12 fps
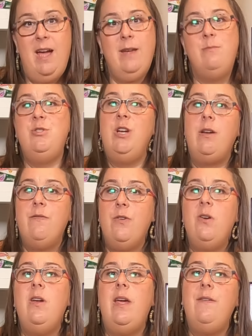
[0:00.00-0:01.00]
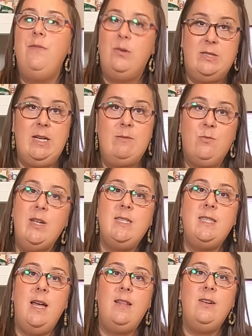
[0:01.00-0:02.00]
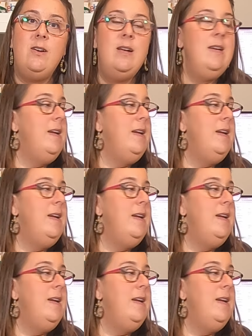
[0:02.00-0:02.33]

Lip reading: I am Jennifer, a full-time reseller,